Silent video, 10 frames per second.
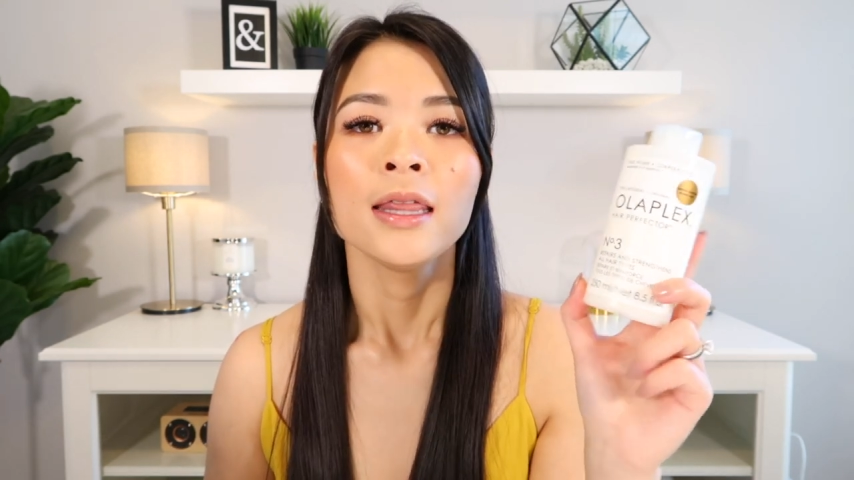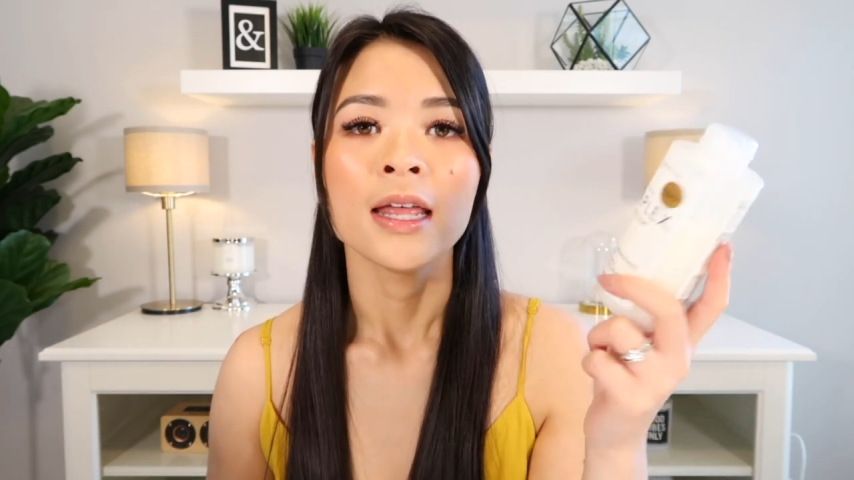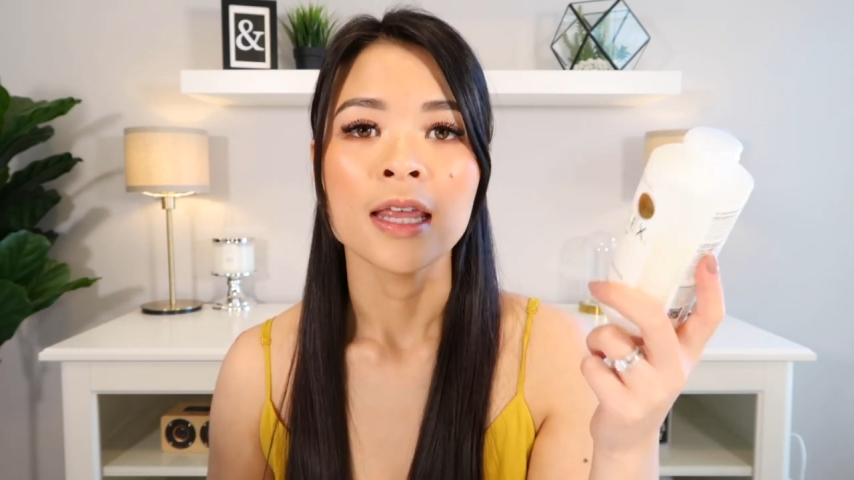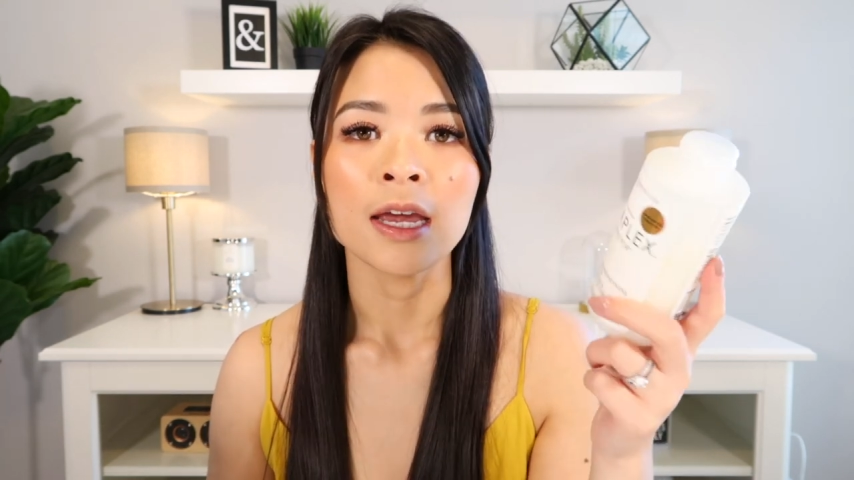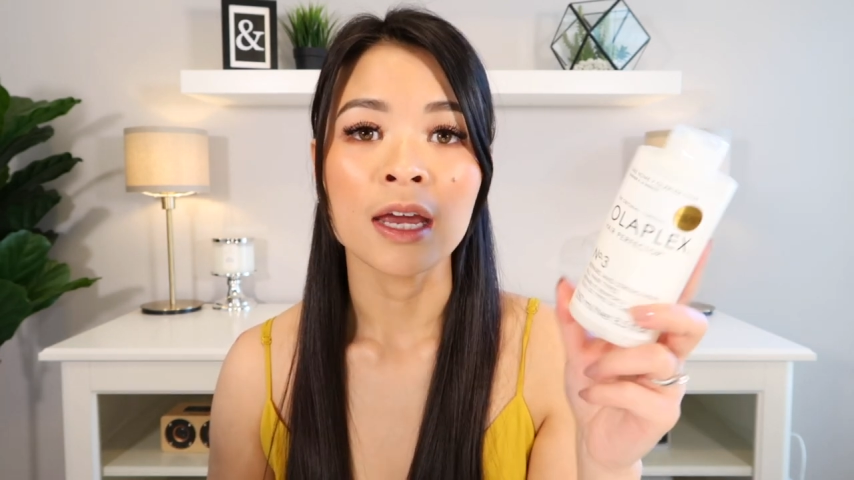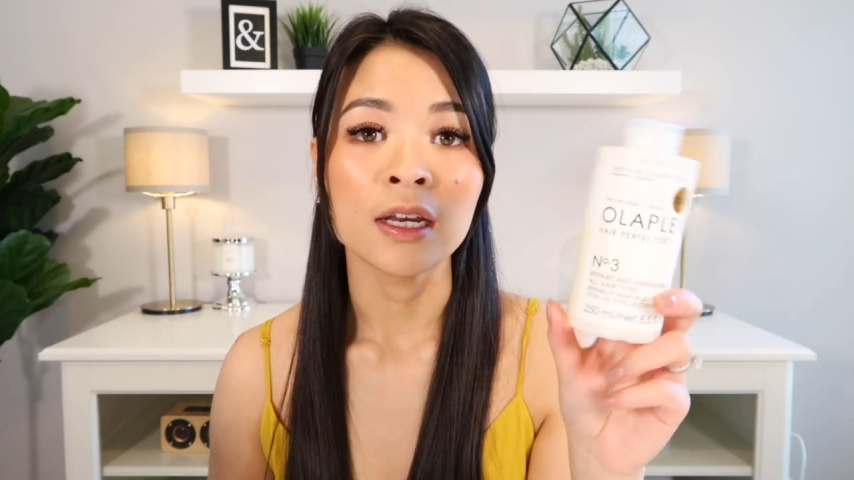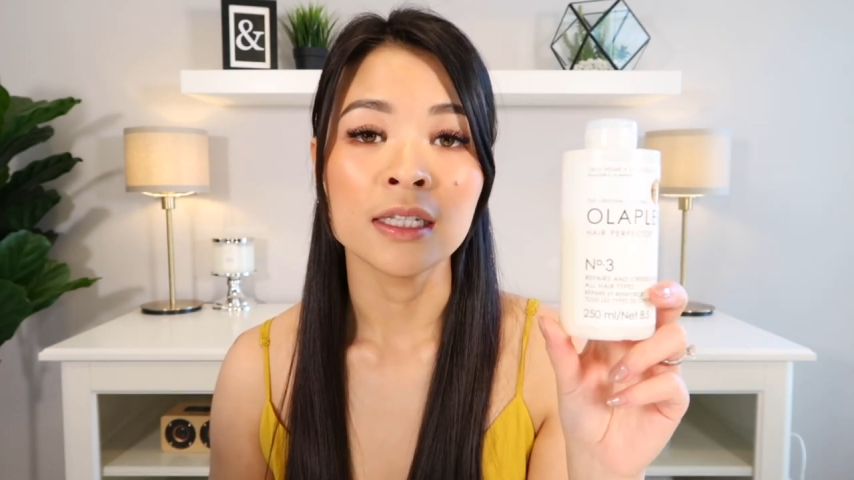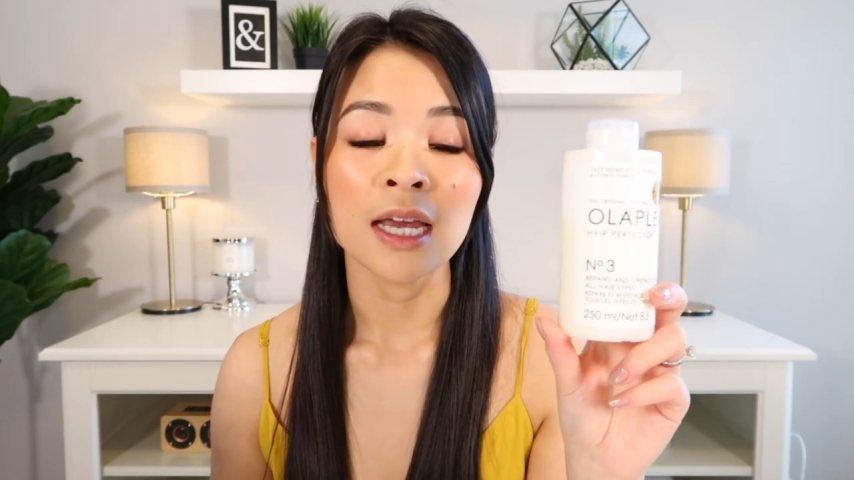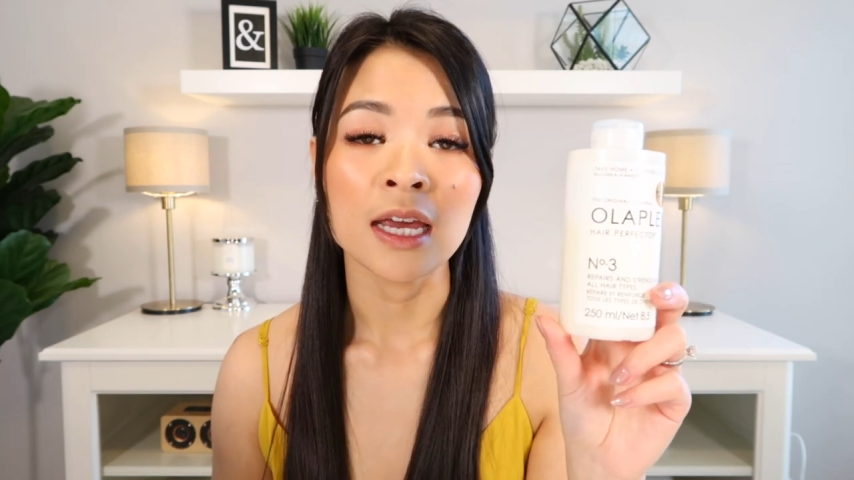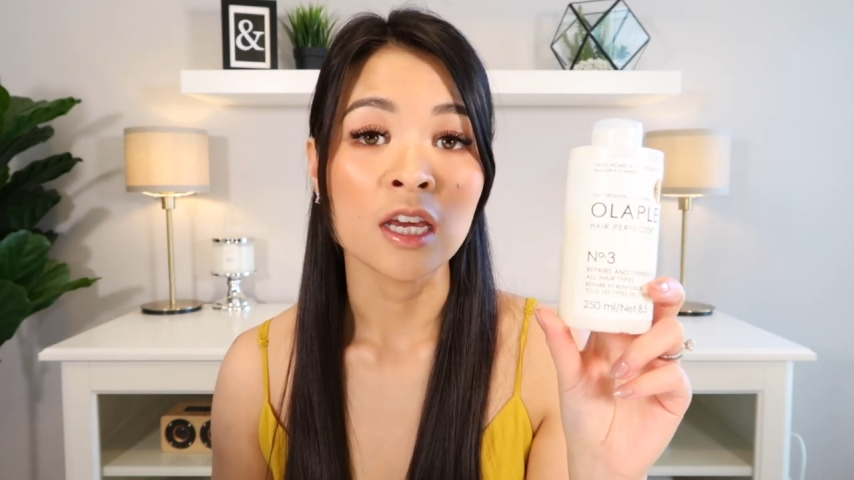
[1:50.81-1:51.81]
then they can
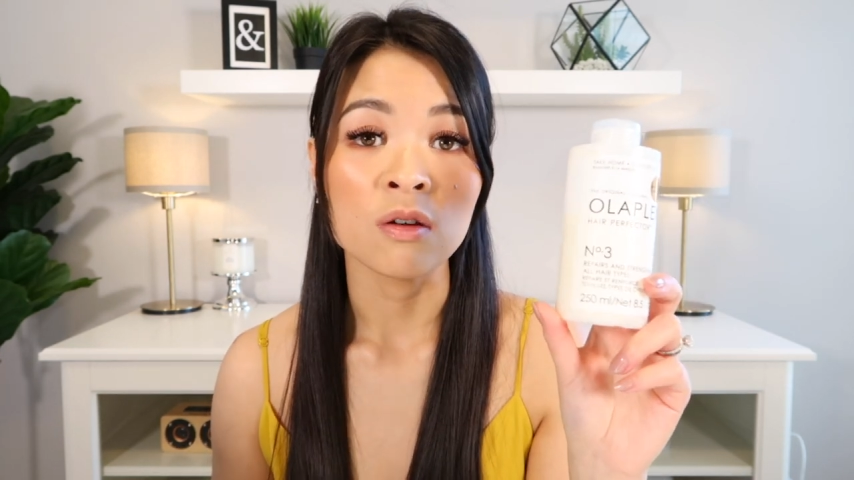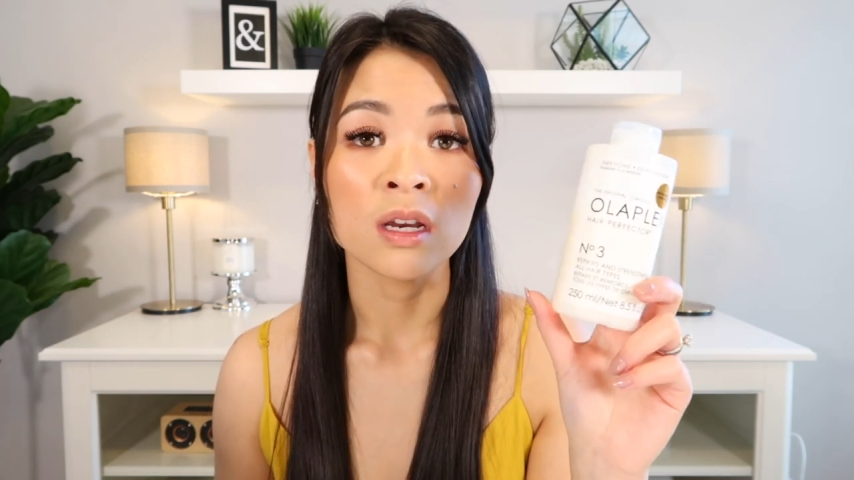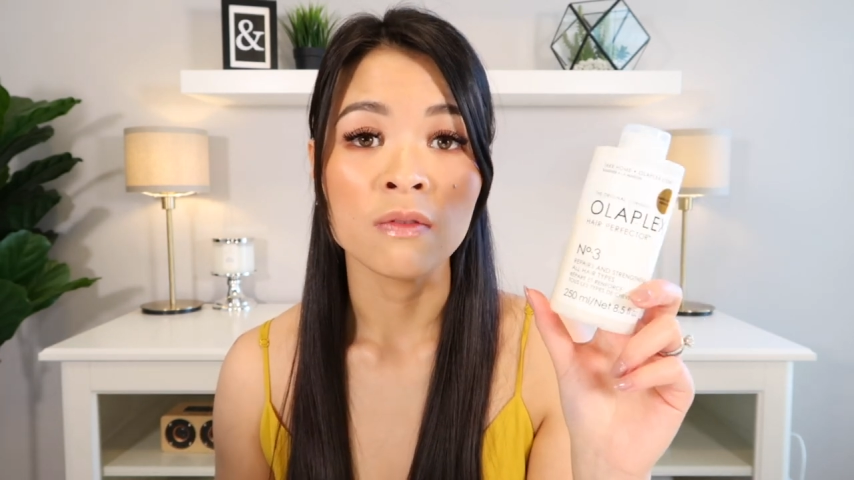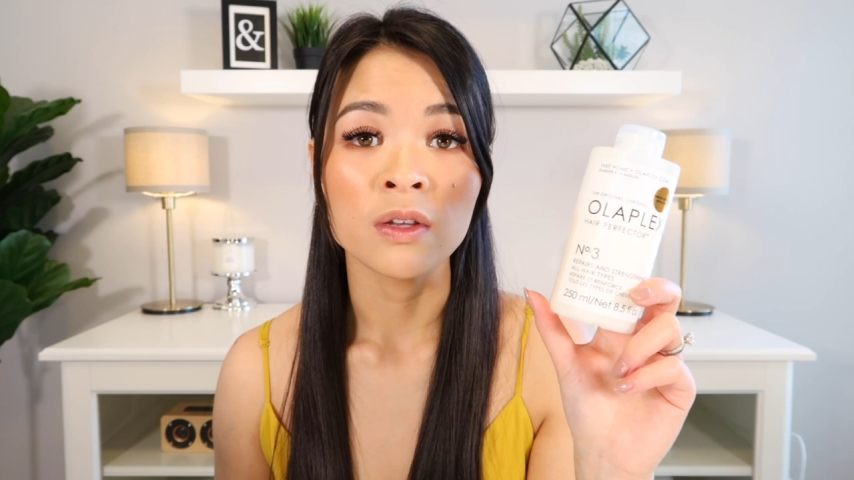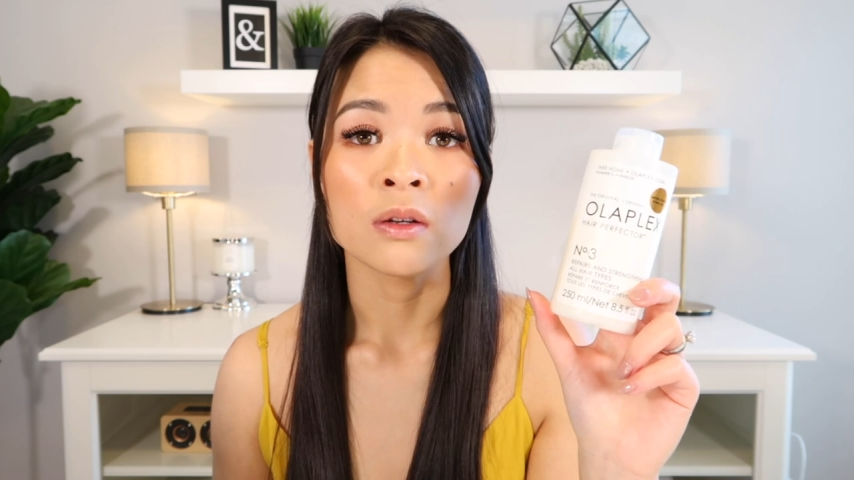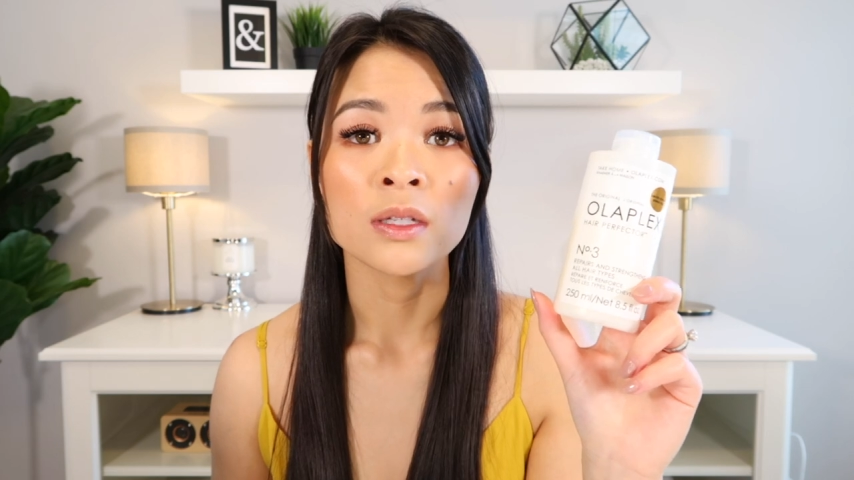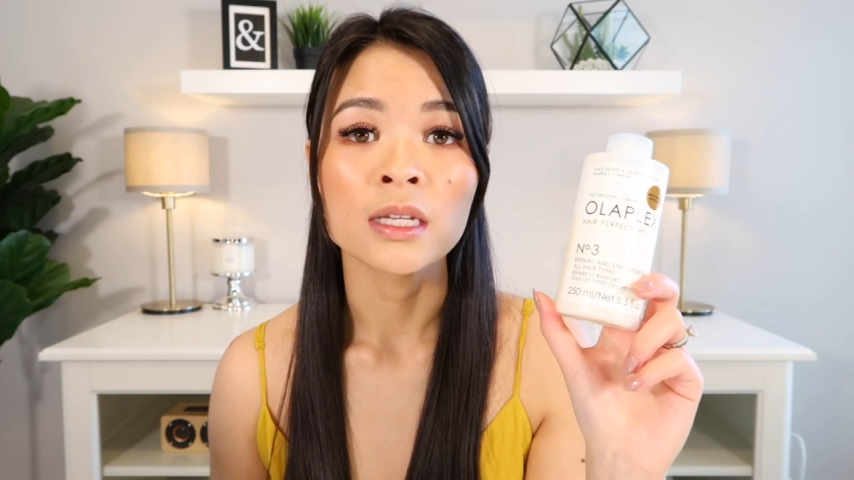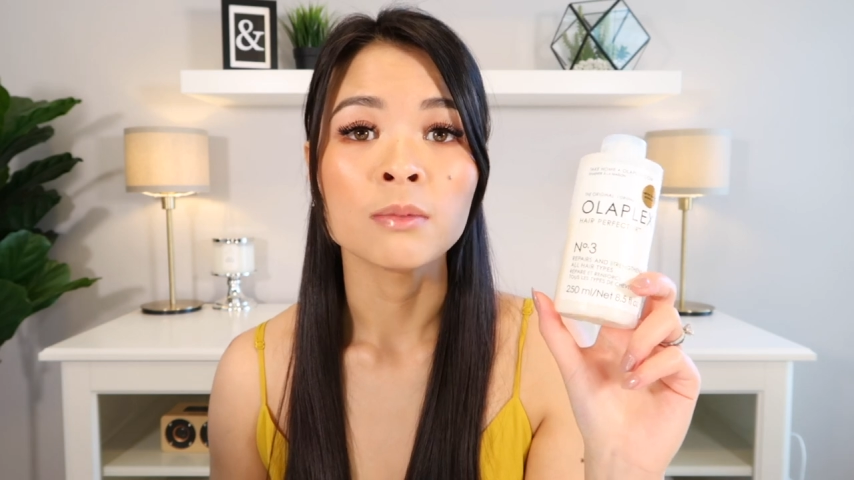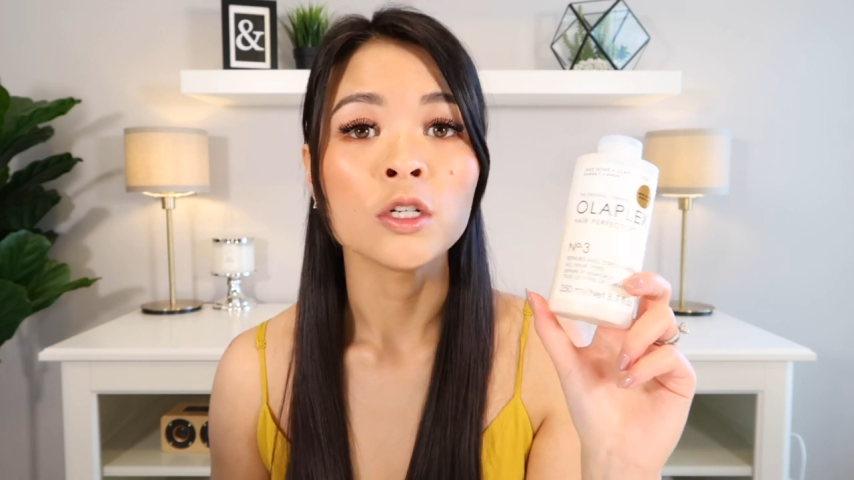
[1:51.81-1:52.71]
say that you can even use this